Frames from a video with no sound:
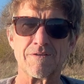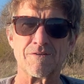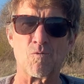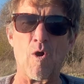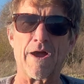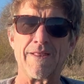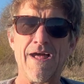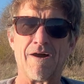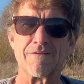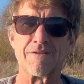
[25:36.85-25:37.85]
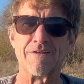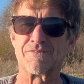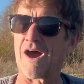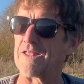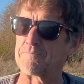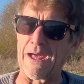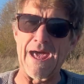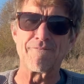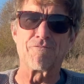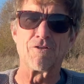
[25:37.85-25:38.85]
is walking out. He's got a
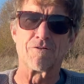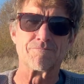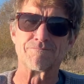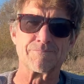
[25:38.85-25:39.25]
bag full of,